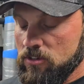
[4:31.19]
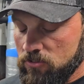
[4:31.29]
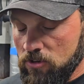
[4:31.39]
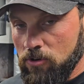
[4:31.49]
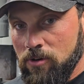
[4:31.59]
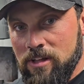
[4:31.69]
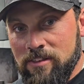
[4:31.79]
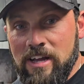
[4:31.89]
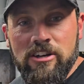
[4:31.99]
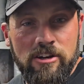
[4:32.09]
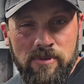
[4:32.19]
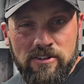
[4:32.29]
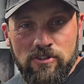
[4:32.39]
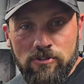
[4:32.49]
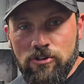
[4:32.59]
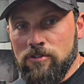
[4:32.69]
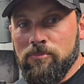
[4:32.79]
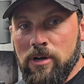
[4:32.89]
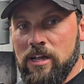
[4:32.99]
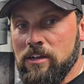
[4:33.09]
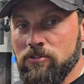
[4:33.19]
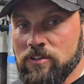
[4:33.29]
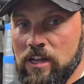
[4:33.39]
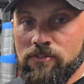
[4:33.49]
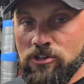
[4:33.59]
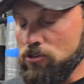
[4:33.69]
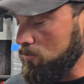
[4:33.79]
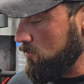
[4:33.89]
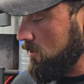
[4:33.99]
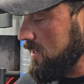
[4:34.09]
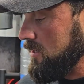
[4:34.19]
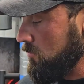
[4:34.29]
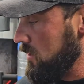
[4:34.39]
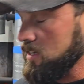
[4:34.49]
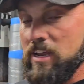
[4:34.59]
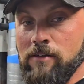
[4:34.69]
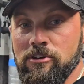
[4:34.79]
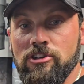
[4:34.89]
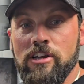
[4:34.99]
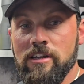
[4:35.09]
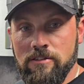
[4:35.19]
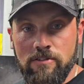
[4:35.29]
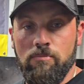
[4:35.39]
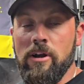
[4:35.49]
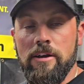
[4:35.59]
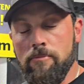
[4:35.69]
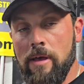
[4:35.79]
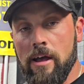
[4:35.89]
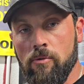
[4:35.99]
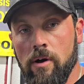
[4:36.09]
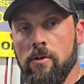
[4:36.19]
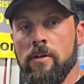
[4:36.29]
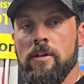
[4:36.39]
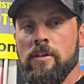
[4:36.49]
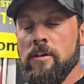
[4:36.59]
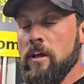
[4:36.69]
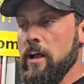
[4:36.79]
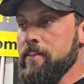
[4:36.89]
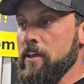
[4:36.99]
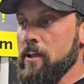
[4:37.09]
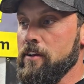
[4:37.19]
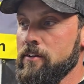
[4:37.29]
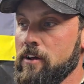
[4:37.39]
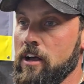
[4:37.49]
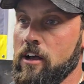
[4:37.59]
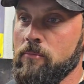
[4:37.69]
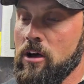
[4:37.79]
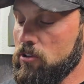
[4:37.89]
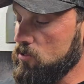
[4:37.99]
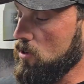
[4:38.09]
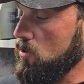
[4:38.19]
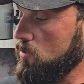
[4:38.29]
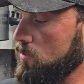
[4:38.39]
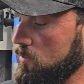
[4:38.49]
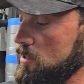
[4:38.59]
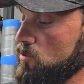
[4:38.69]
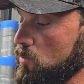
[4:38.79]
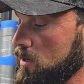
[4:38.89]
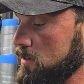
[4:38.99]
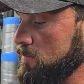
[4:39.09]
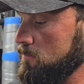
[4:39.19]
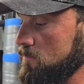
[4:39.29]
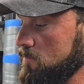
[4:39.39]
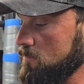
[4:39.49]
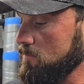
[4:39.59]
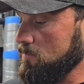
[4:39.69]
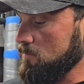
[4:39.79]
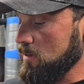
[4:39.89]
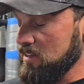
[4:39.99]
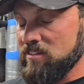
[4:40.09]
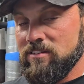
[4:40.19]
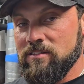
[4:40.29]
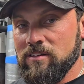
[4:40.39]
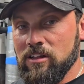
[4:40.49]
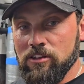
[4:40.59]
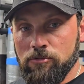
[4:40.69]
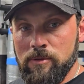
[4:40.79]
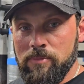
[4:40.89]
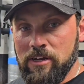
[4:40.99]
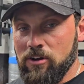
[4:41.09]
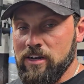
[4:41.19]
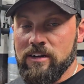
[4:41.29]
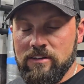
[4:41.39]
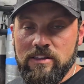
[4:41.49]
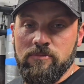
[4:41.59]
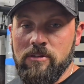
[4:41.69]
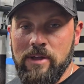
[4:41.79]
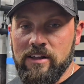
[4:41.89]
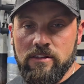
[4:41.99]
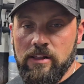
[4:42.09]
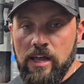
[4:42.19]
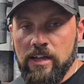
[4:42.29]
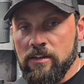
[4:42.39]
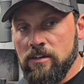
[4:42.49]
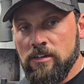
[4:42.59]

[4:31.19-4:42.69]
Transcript: So that could have been a solution, but it was kind of a twofer. I didn't want to damage his brand new magwell. And then also this one, it's a little bit bigger and it accepts the mags I like.